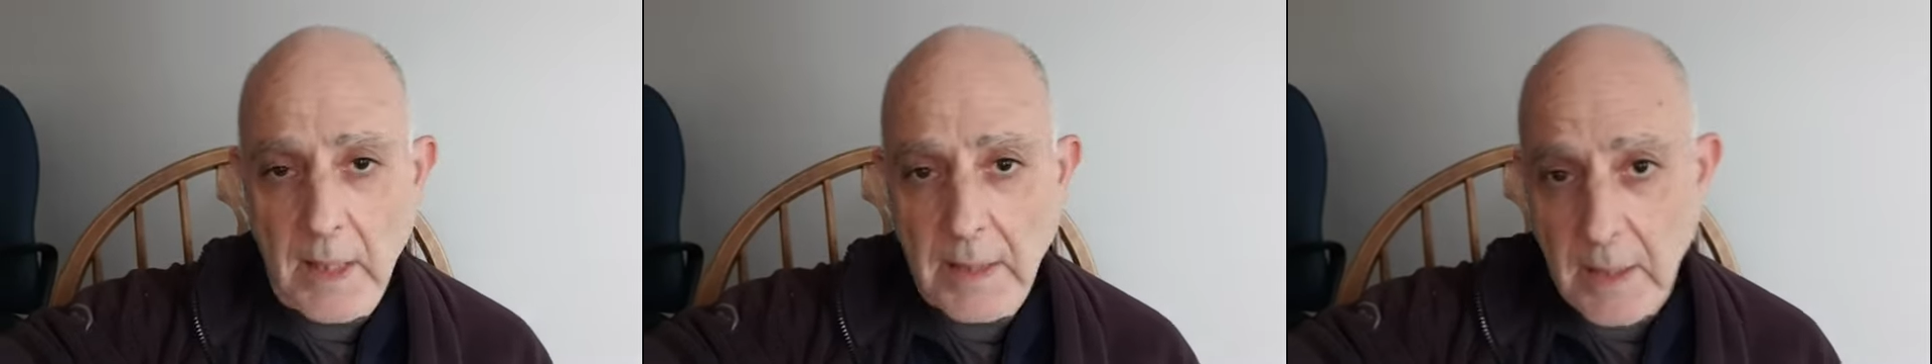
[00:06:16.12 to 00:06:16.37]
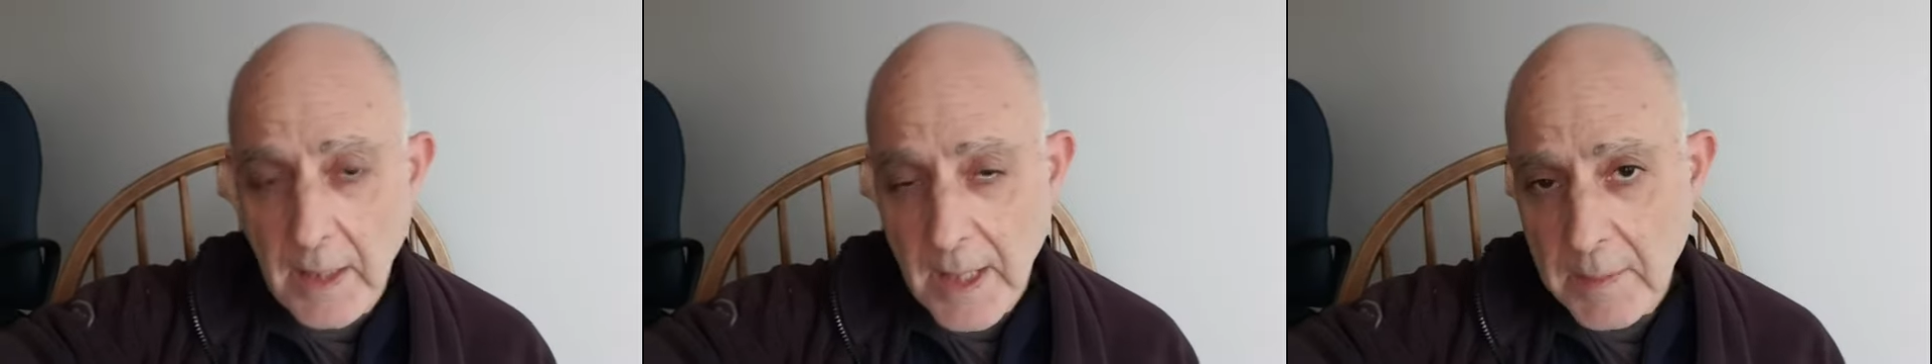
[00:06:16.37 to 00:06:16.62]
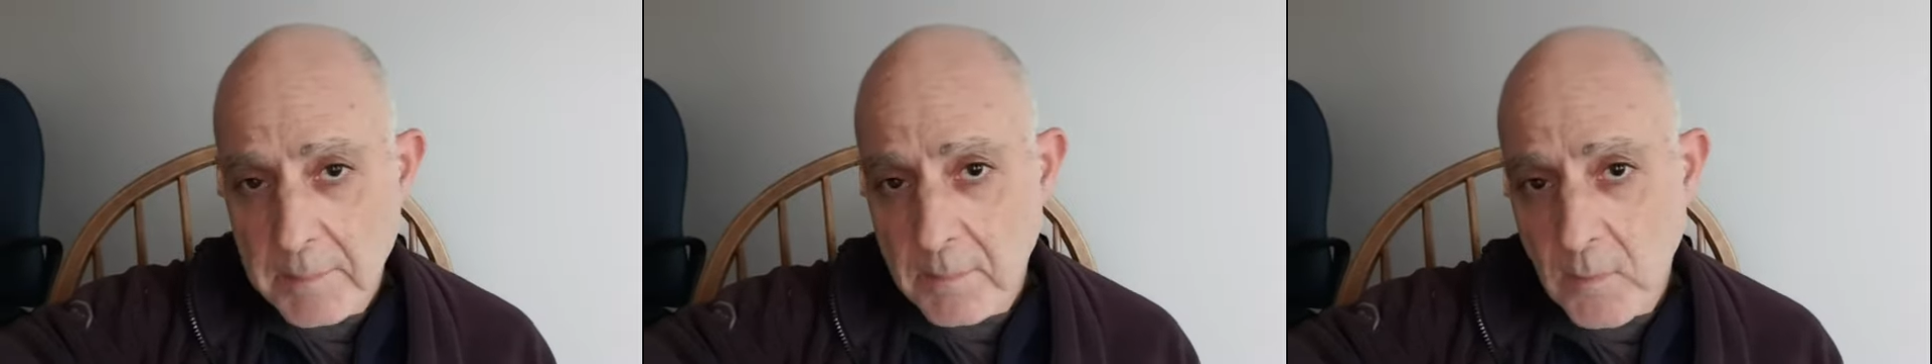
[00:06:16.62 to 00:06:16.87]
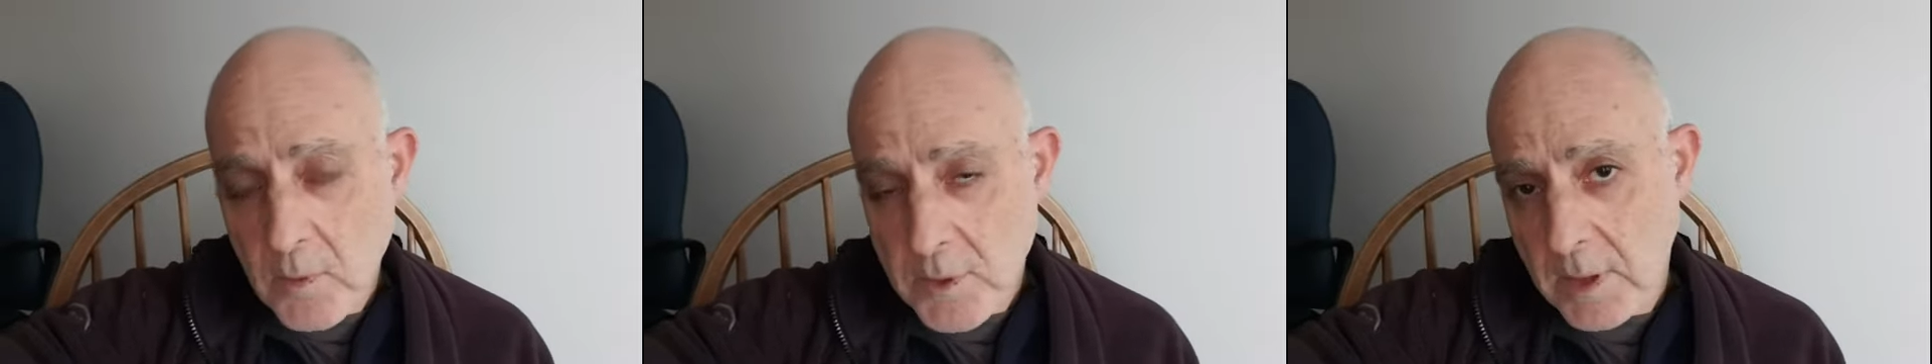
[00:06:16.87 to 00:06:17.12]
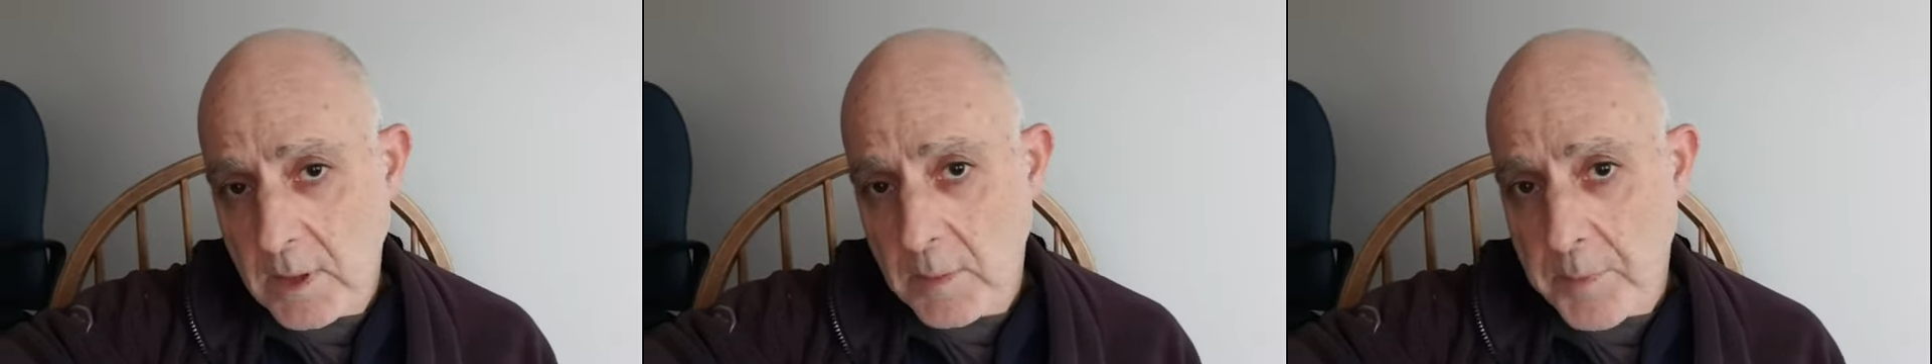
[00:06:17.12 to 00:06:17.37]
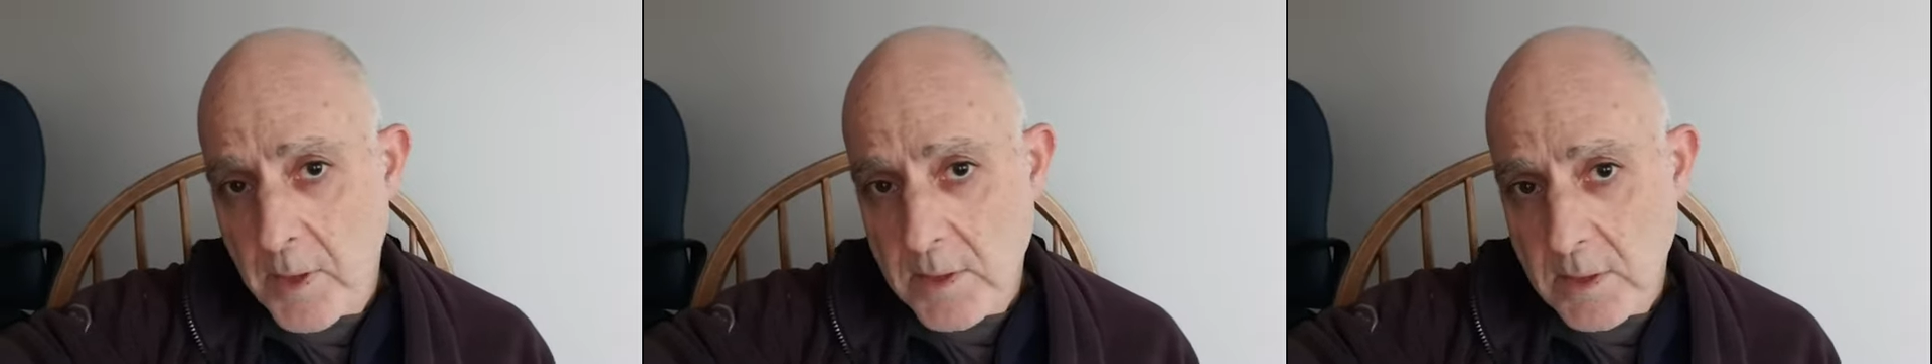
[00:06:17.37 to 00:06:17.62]
And I am also in the
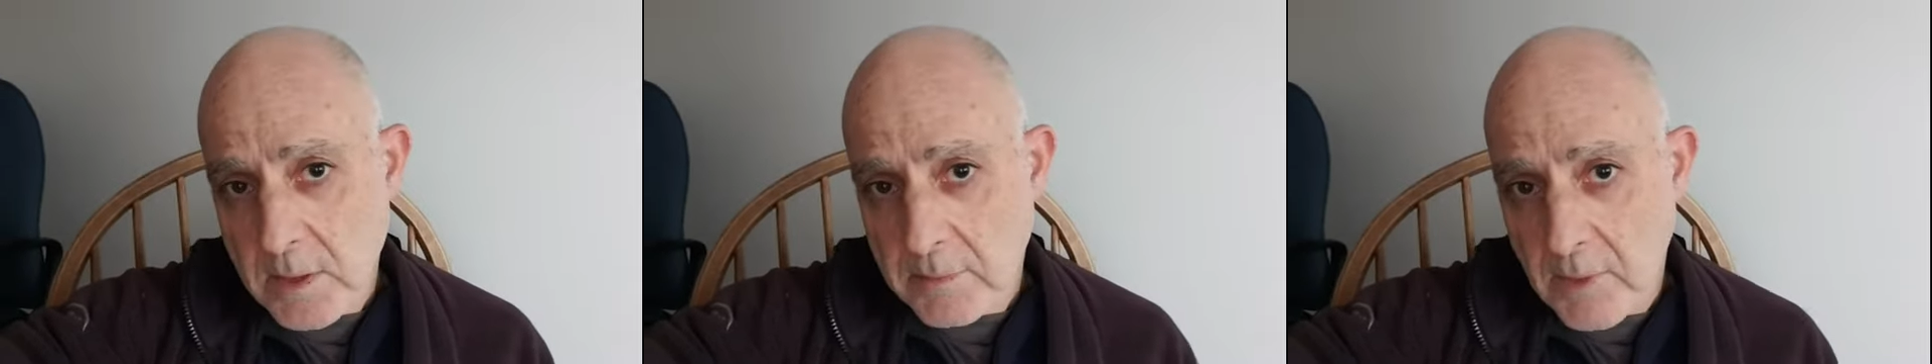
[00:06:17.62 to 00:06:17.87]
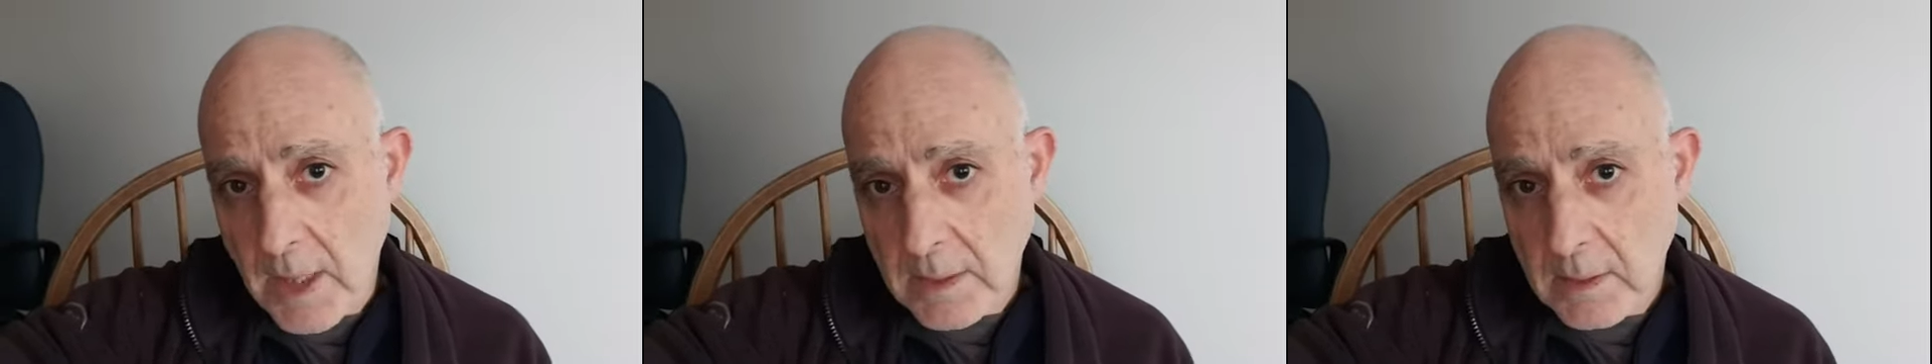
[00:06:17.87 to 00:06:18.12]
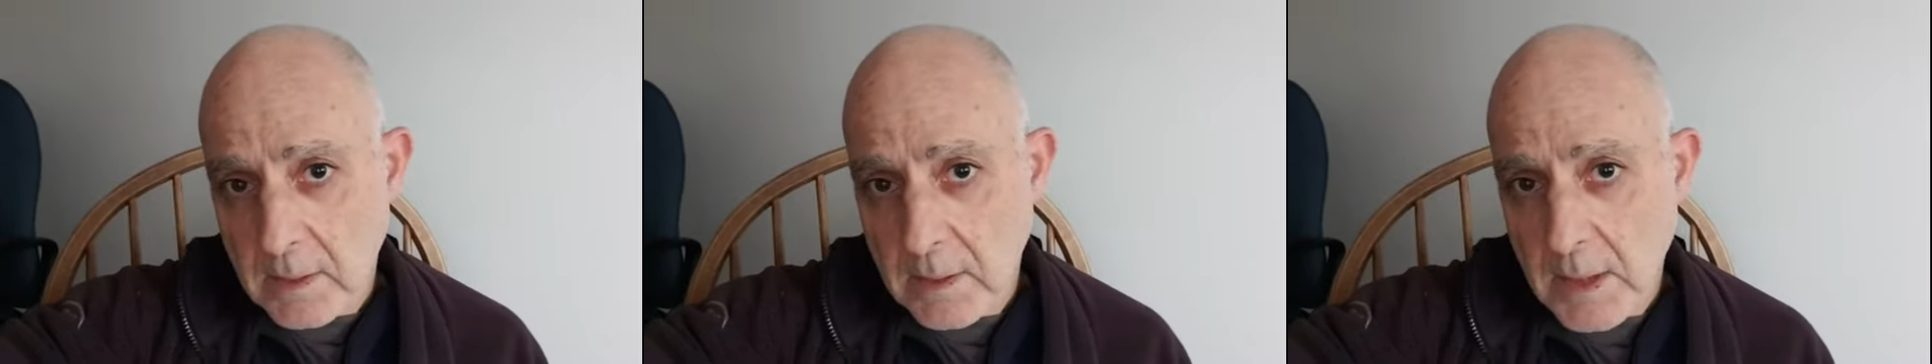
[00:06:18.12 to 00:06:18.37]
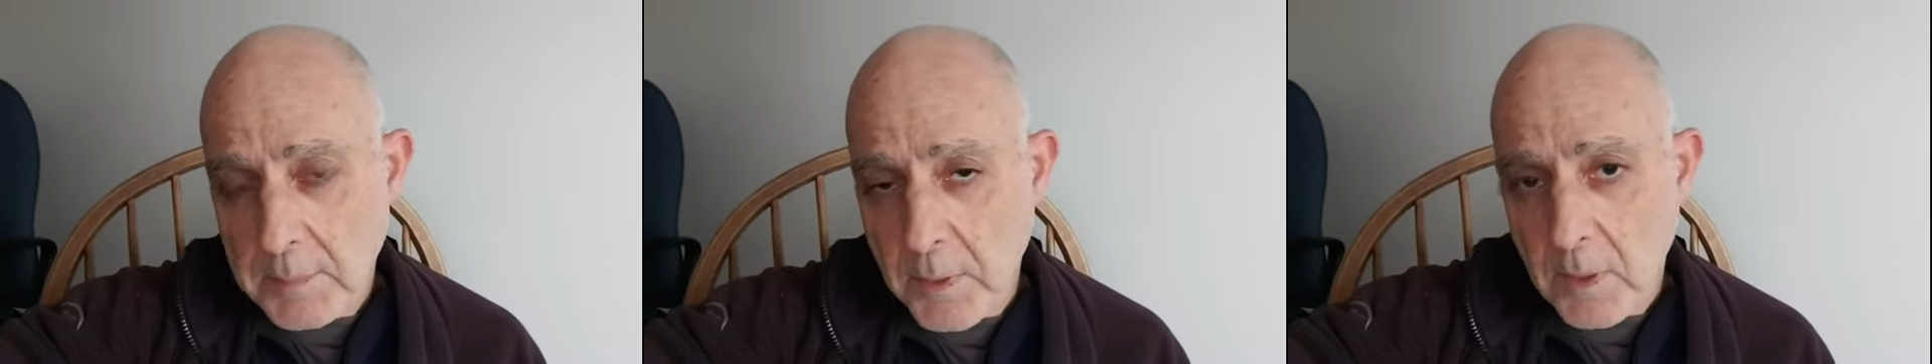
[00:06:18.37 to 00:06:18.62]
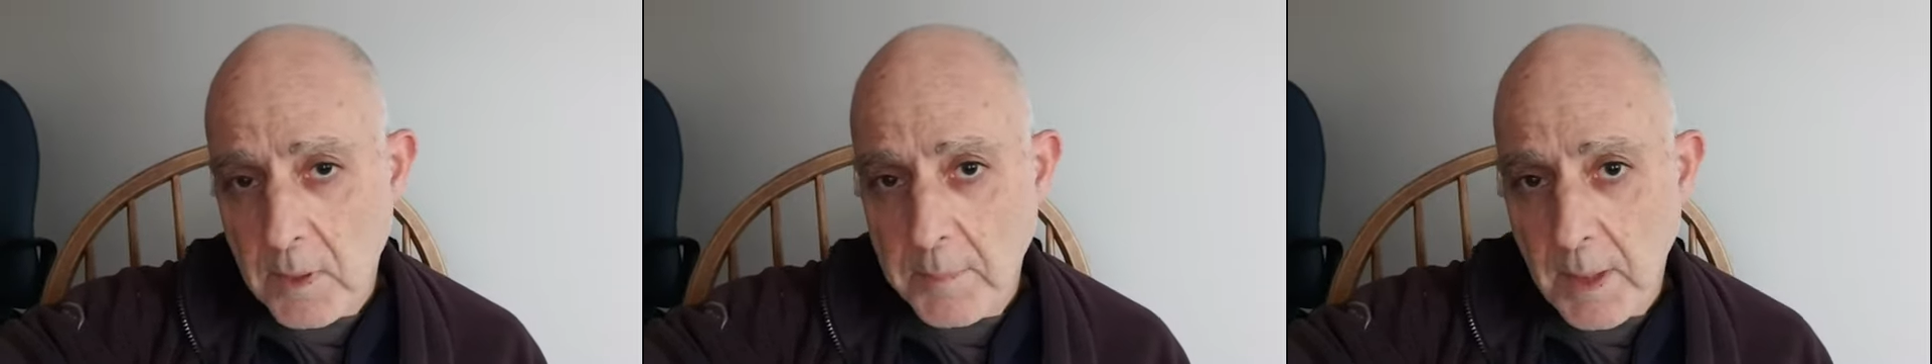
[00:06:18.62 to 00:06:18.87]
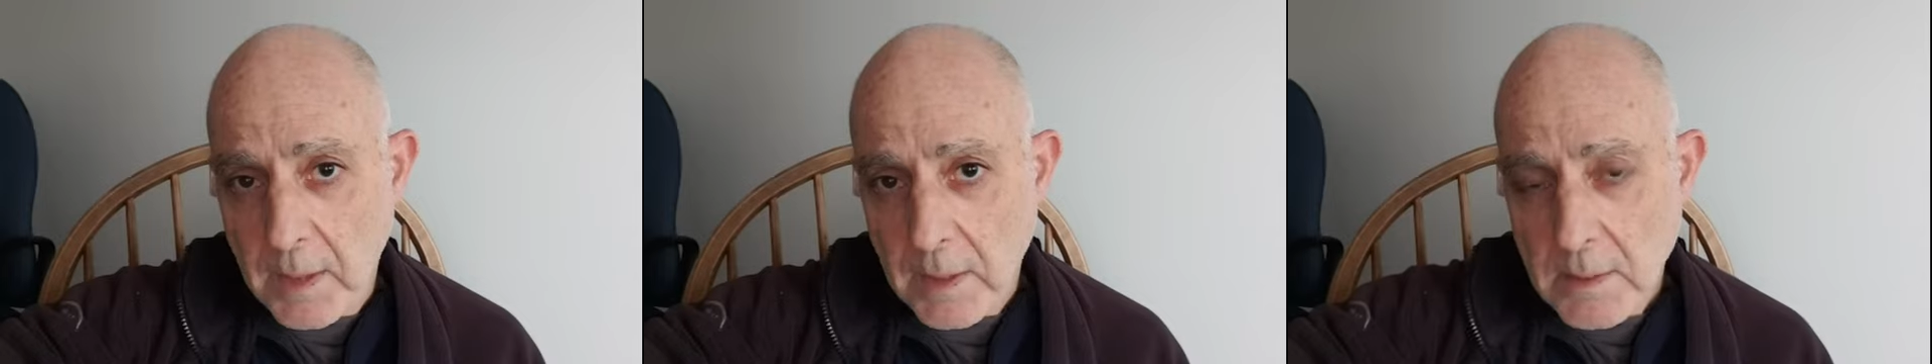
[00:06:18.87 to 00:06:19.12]
process of writing an ebook
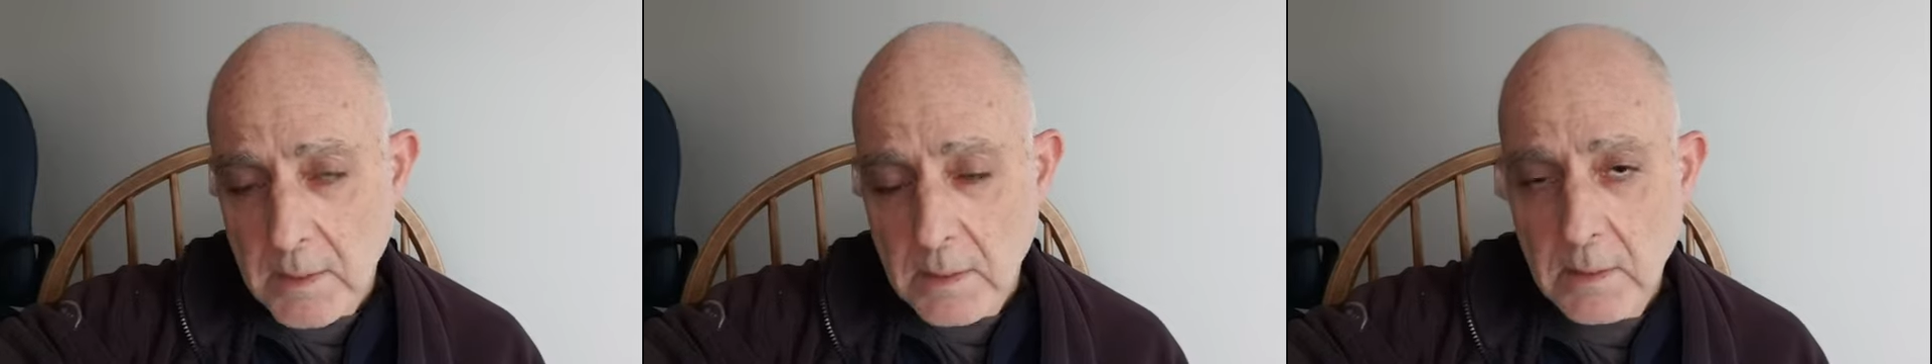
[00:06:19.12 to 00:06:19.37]
about it,